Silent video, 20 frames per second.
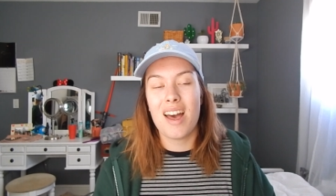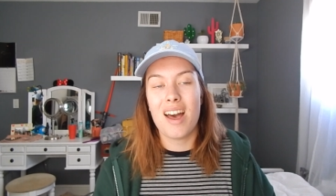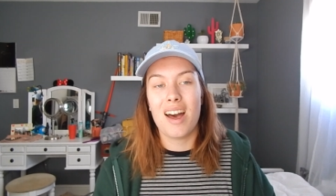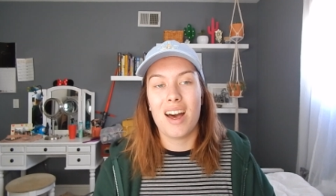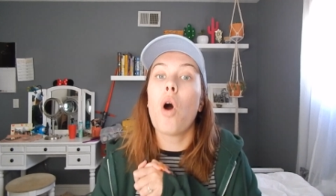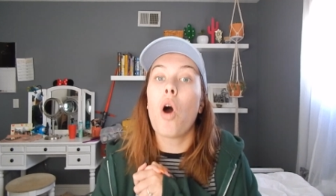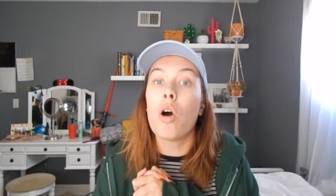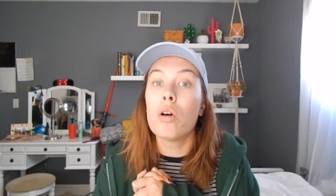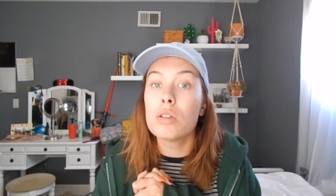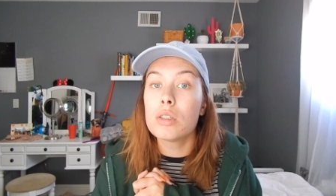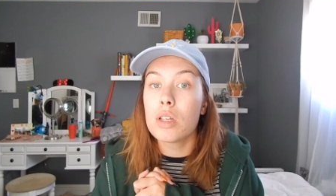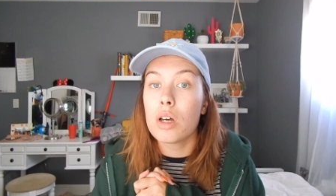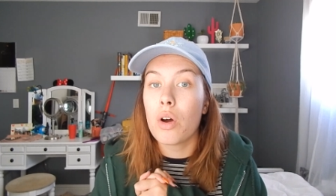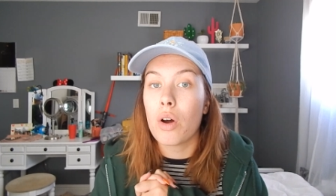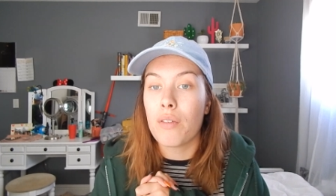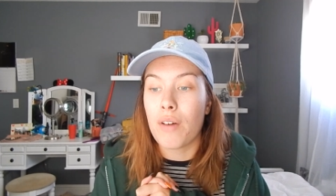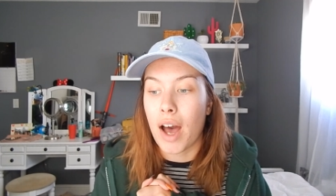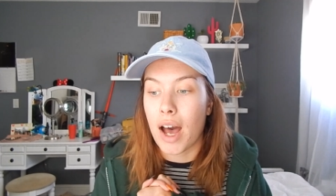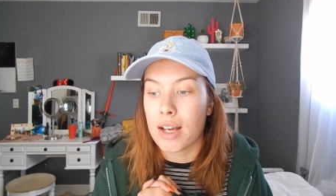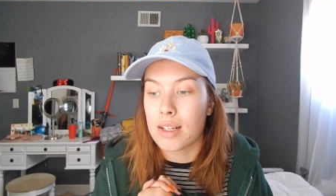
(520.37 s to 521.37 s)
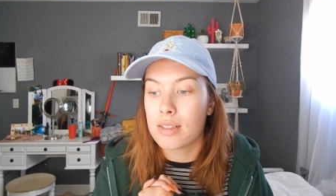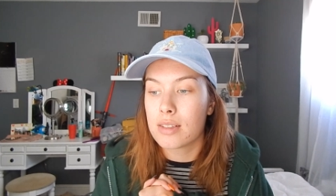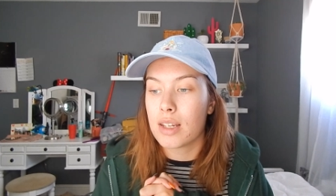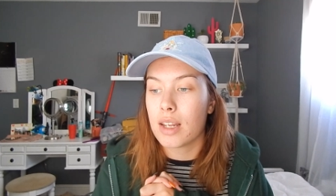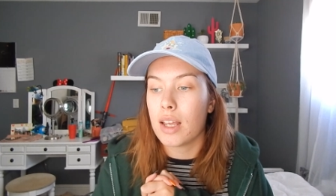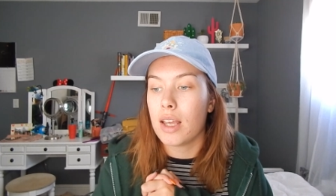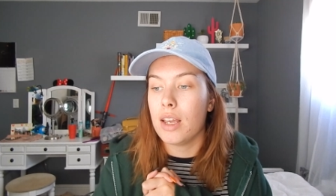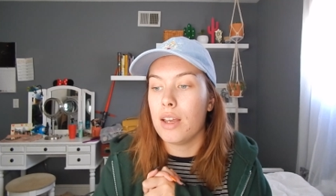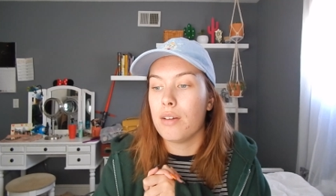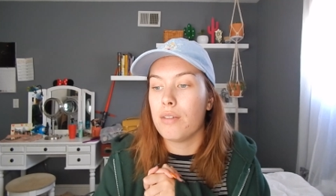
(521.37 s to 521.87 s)
People also have
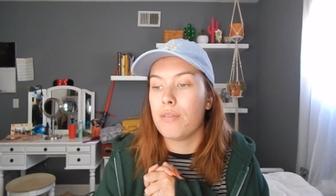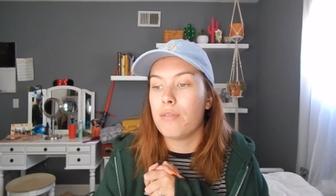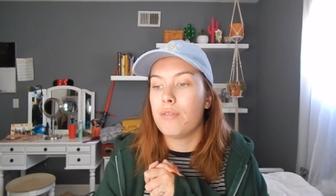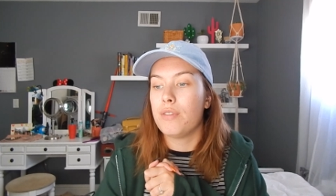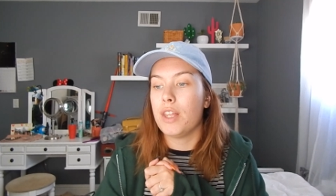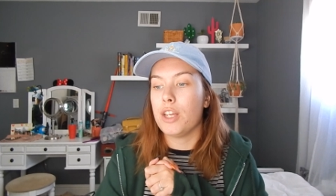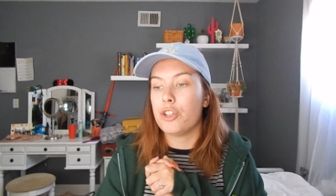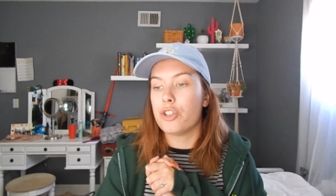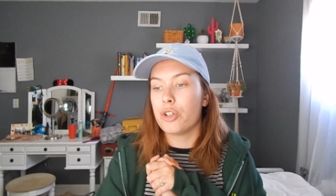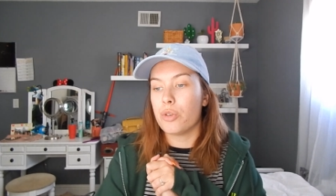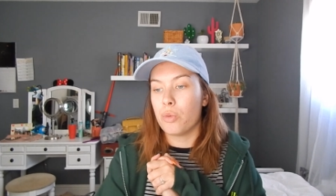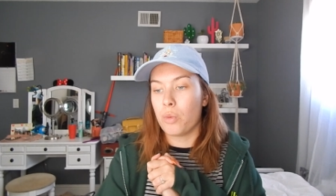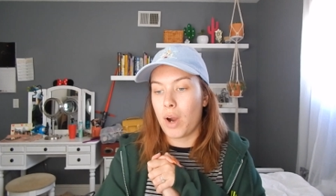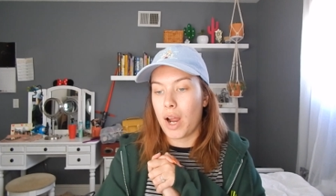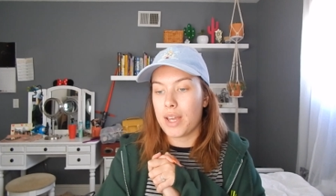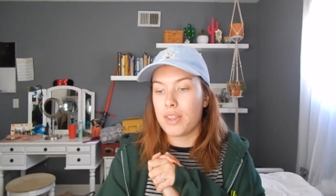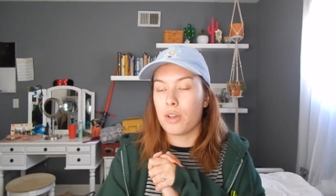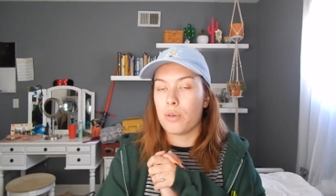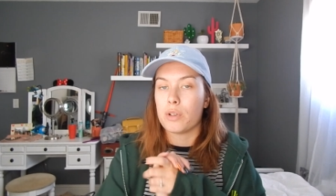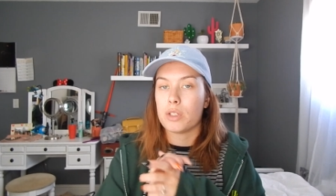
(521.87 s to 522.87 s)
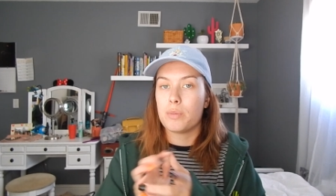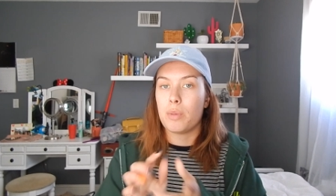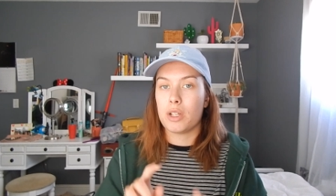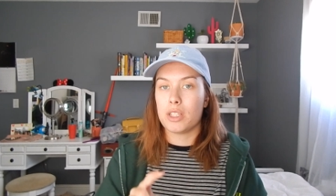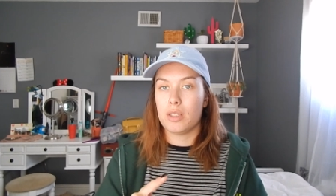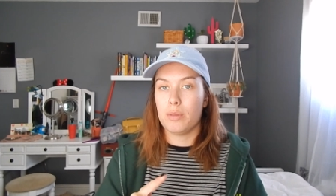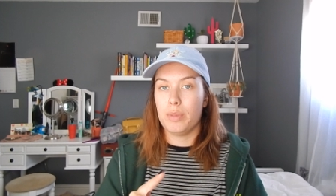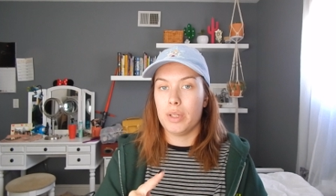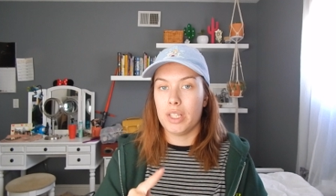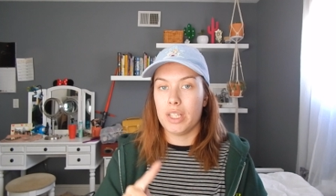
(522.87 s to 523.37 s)
asked if they should write their
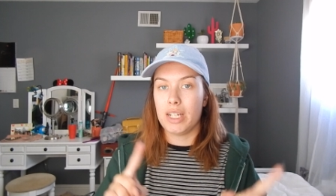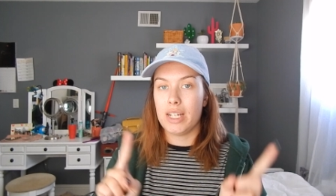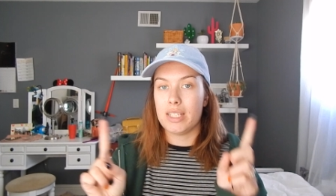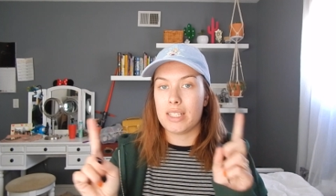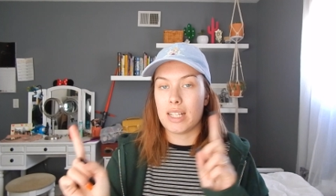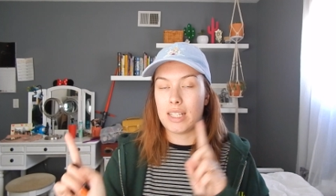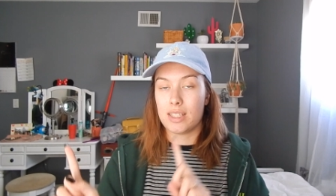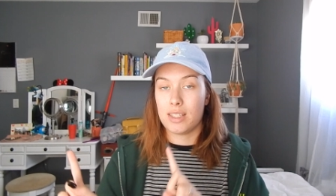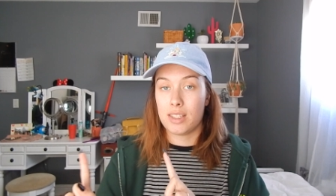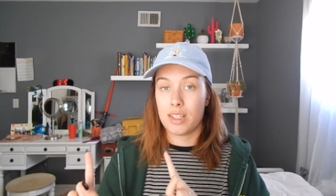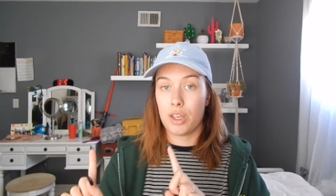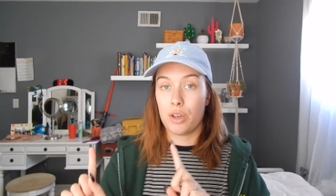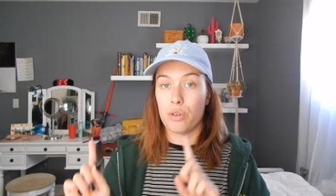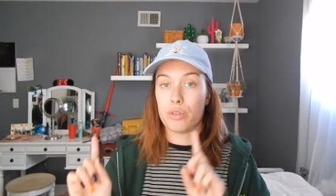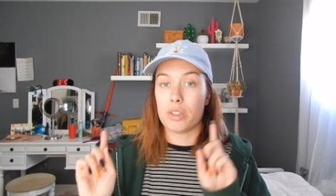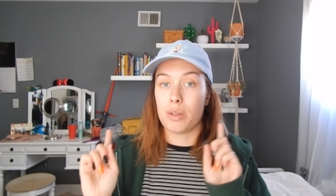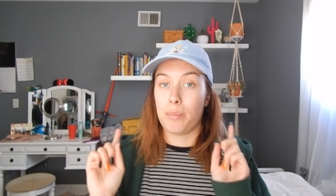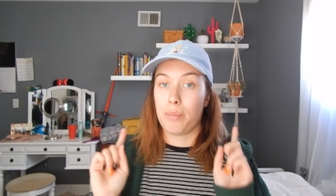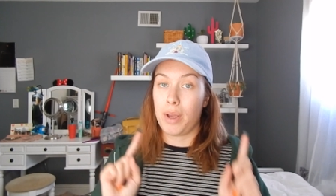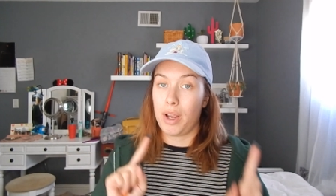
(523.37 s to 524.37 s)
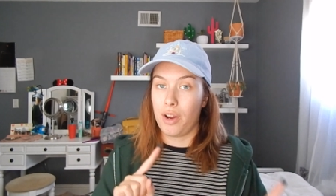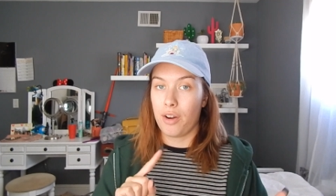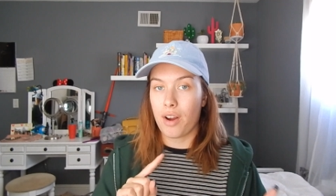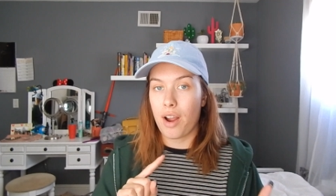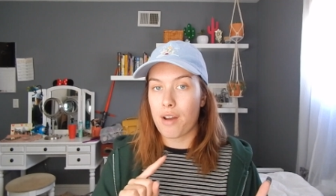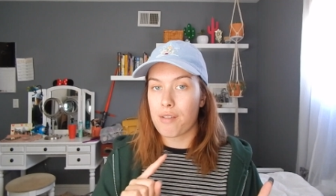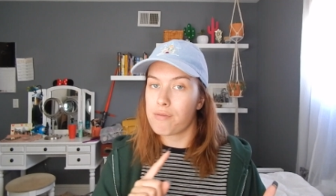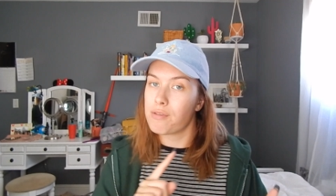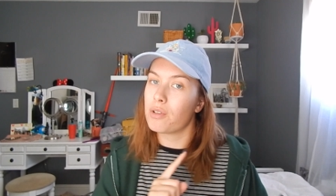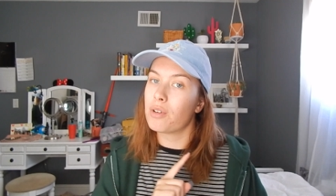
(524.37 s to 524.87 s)
responsibilities and skills in
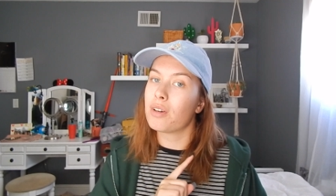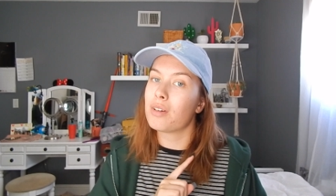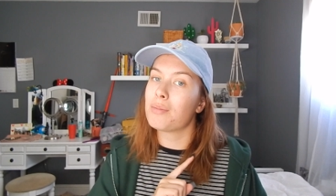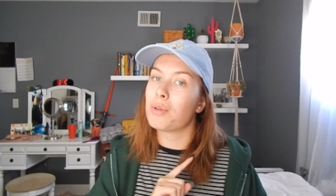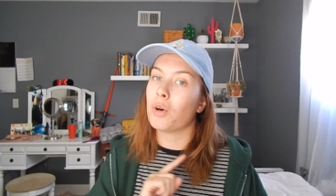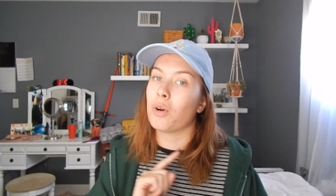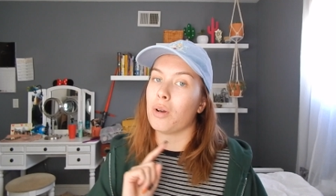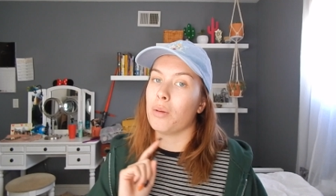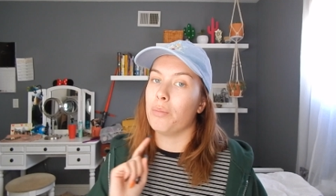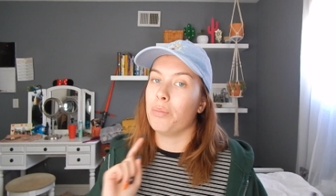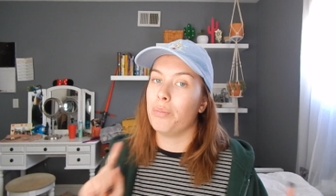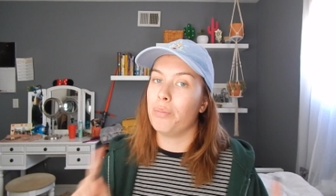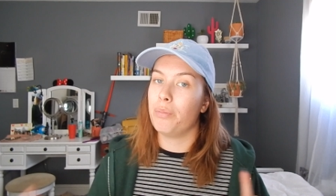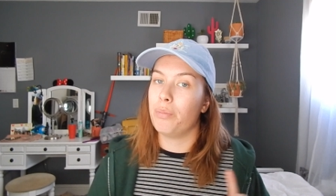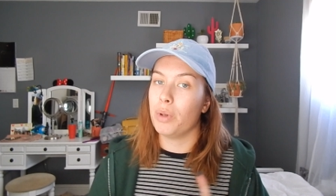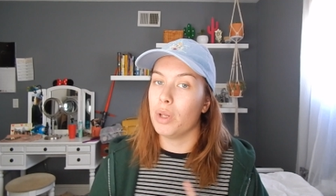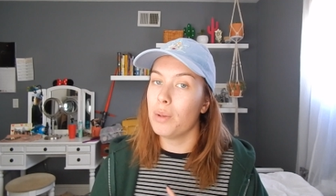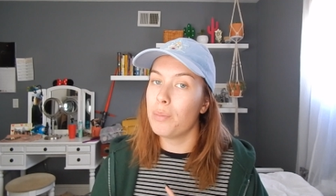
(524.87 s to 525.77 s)
paragraph form or in